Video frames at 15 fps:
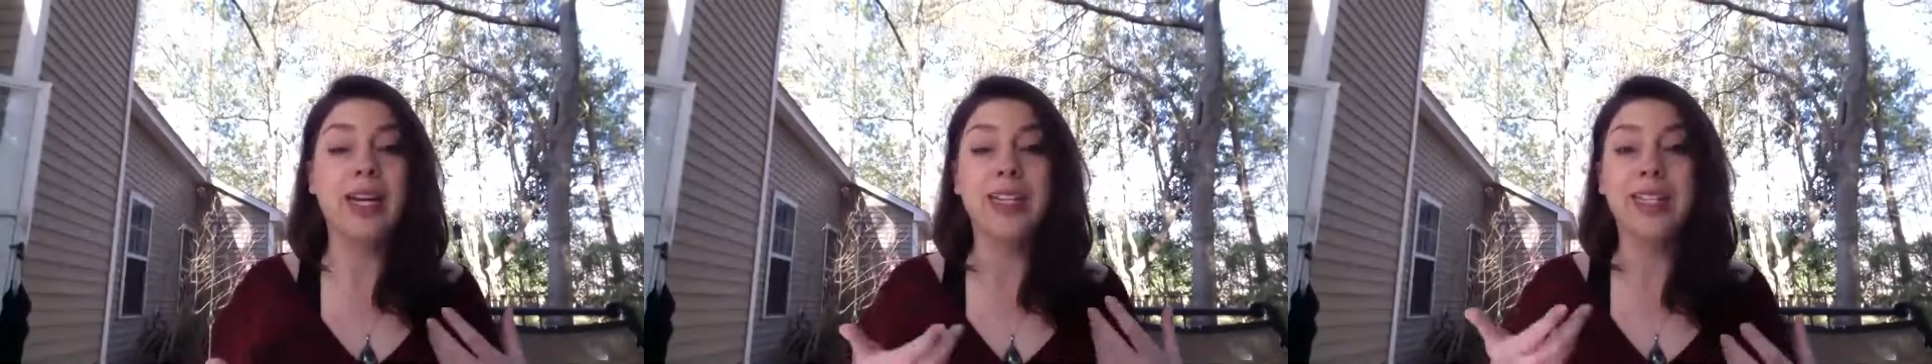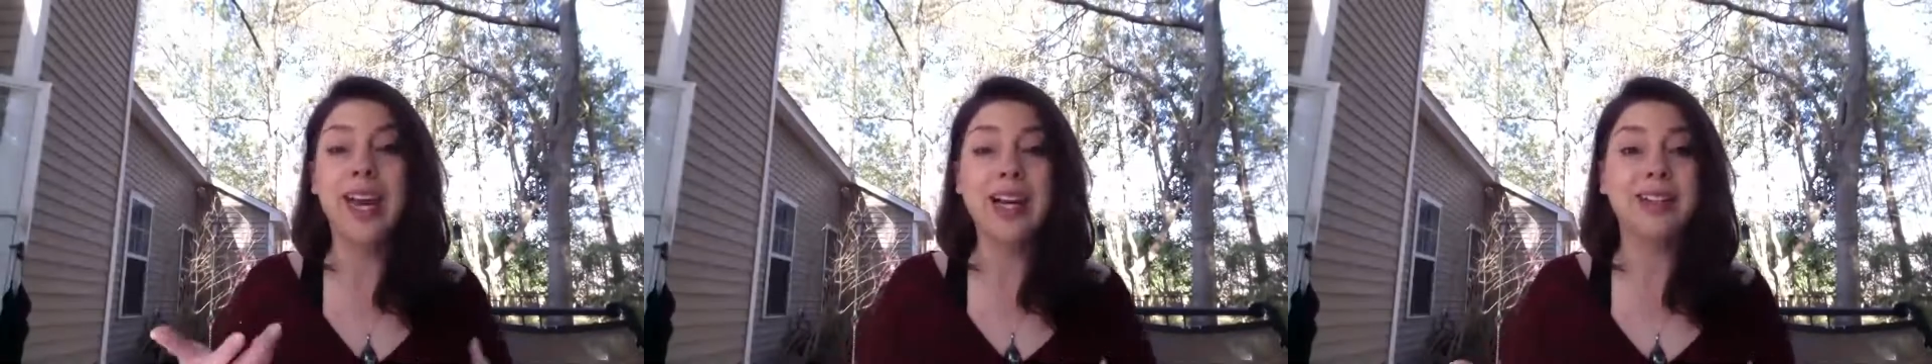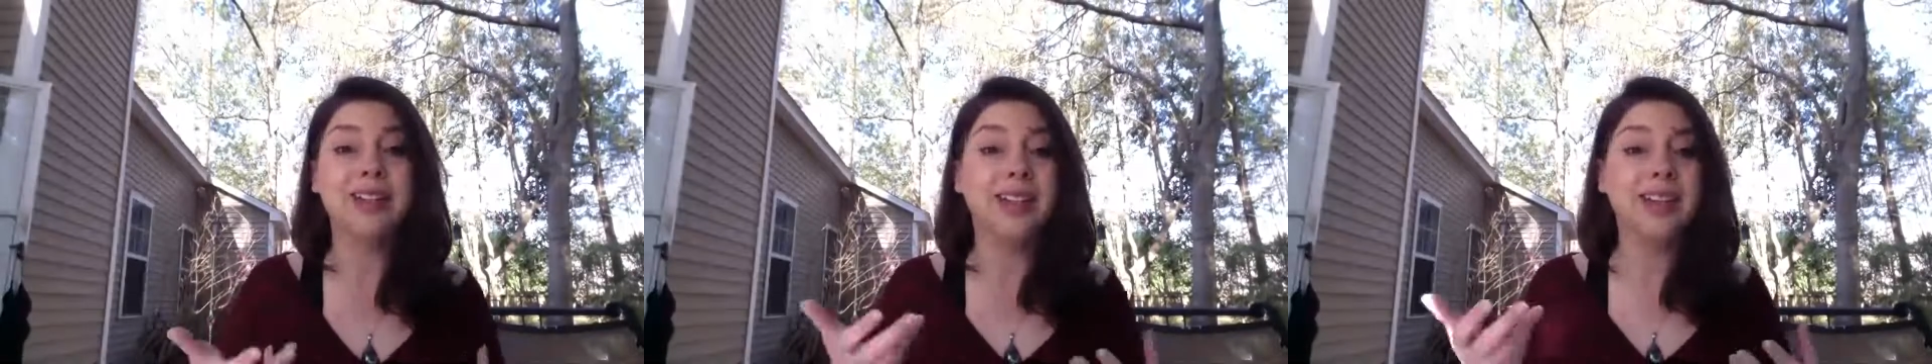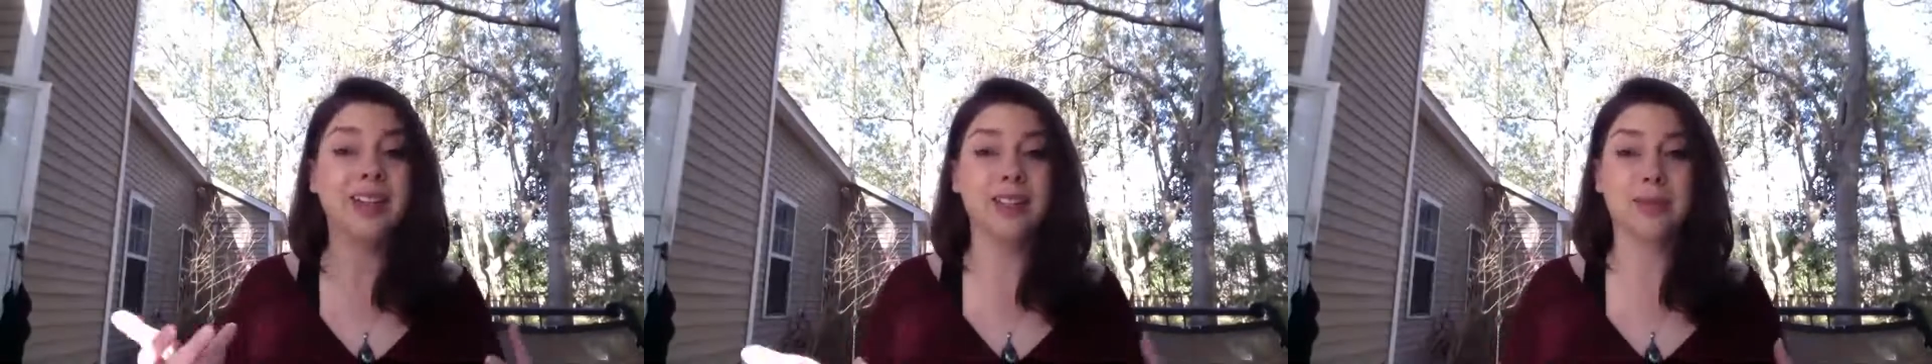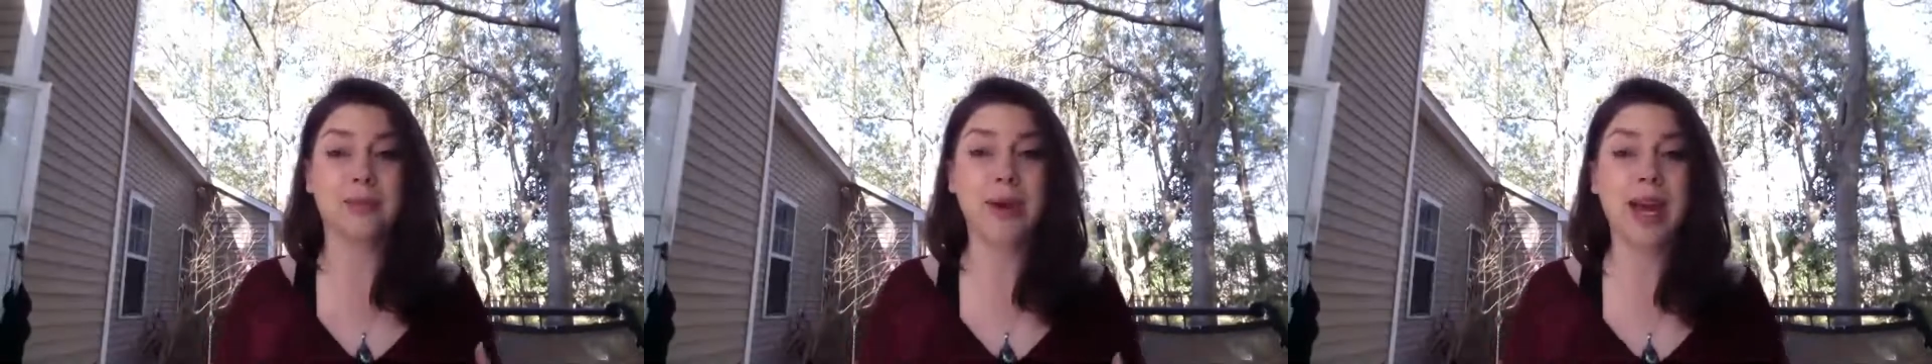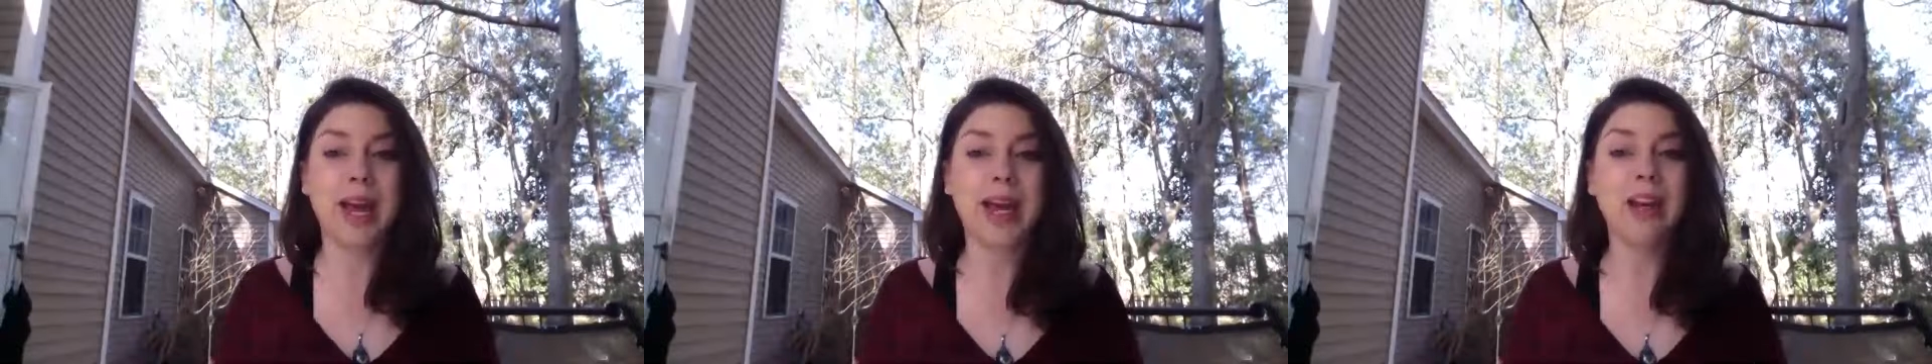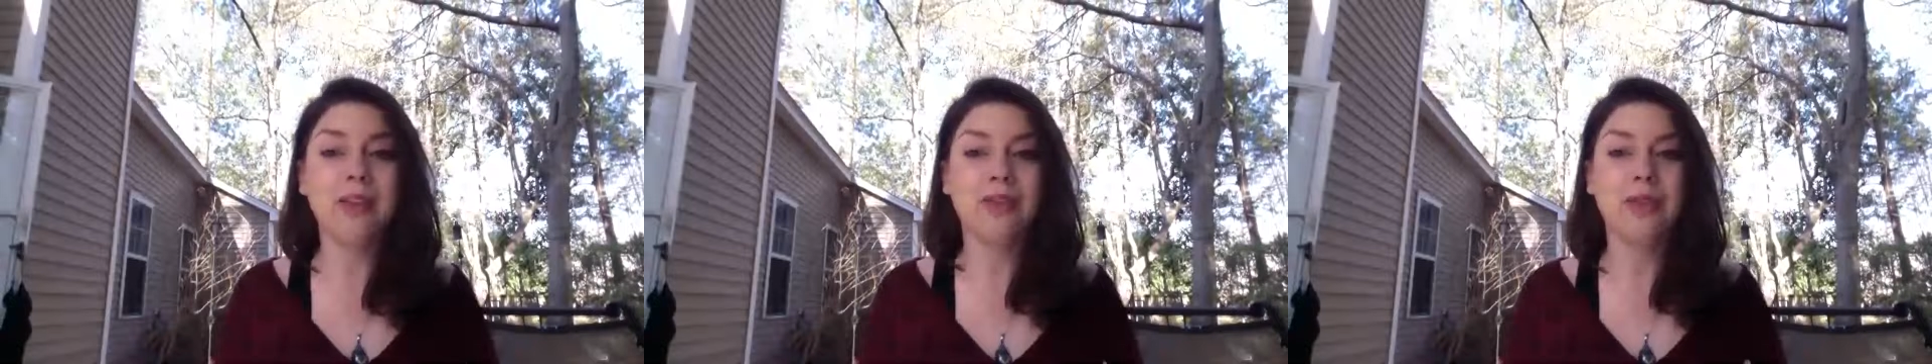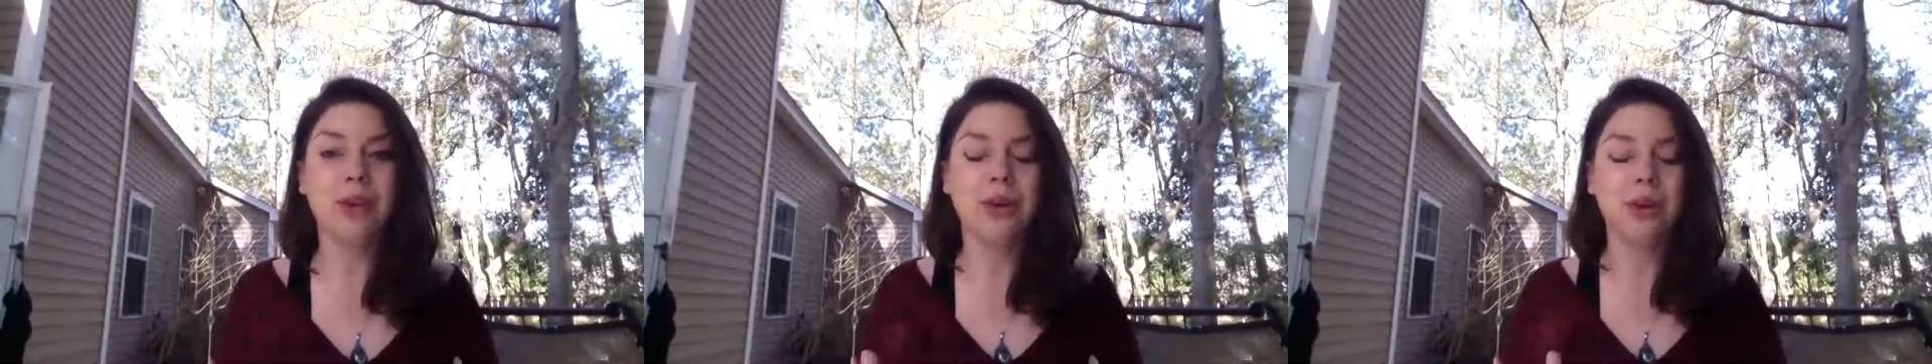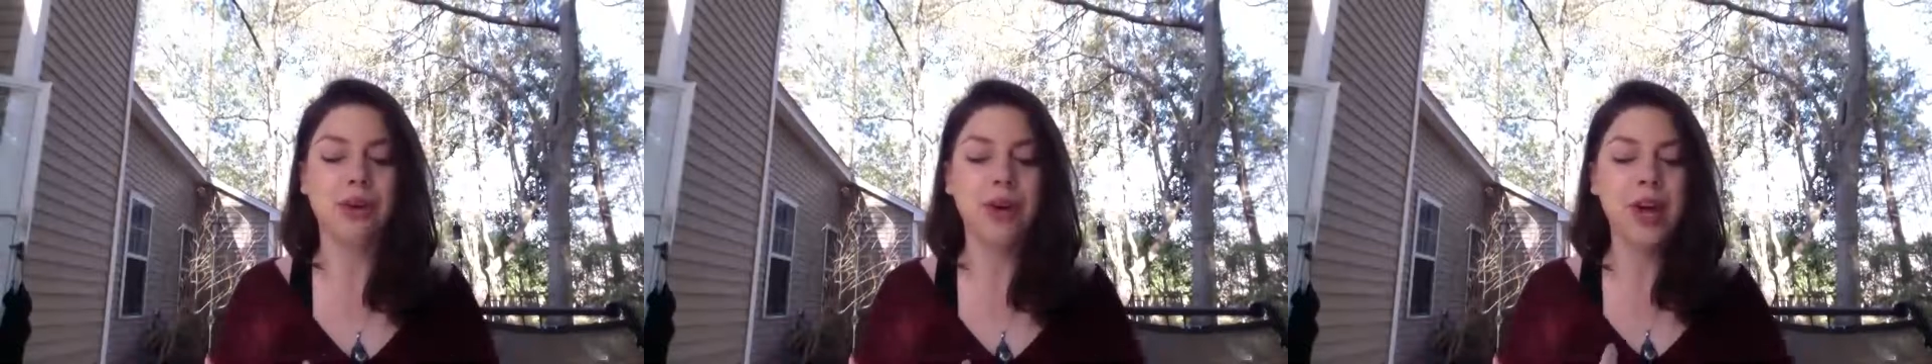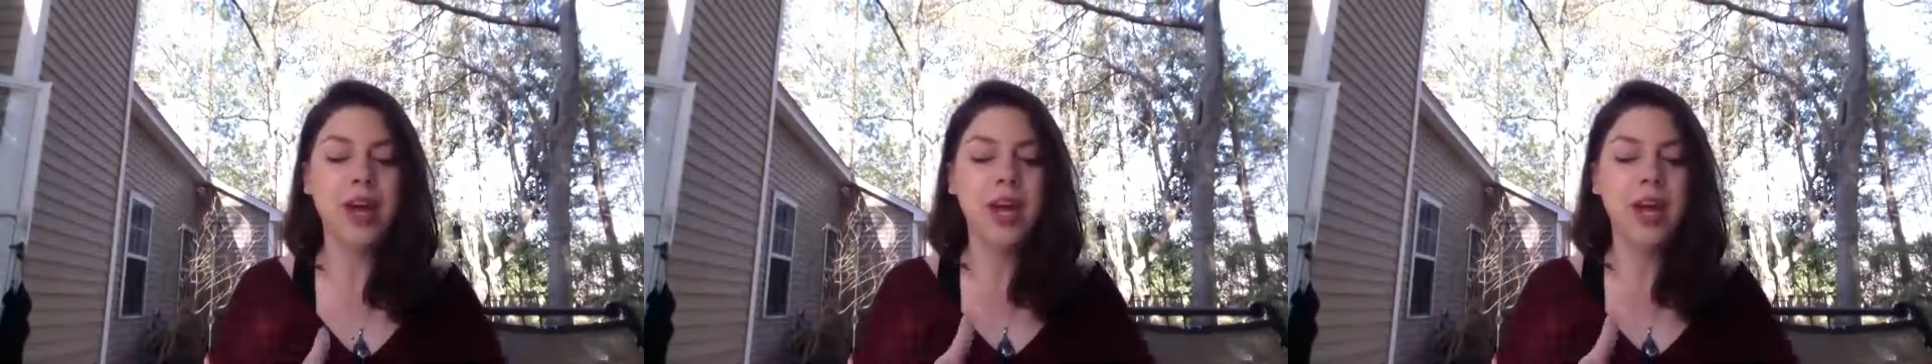and yes, it is painful,